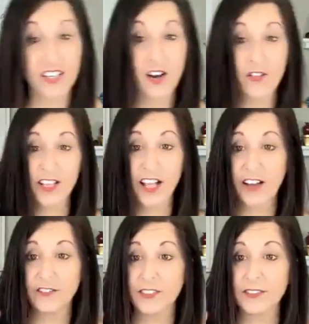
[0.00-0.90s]
and hopefully i'll
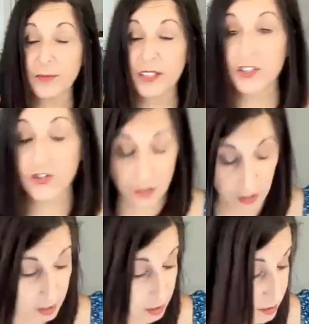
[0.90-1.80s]
have something
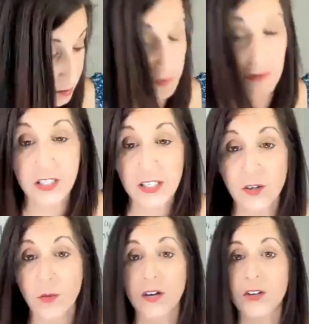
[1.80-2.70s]
to, uh, some tea
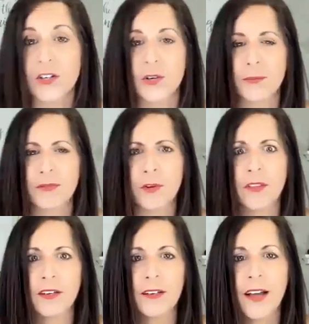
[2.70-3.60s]
or water to drink before
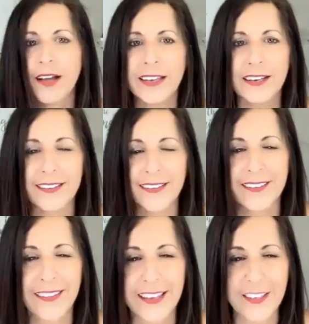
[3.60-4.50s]
then can
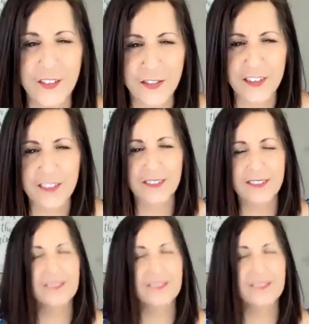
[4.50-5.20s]
thank you for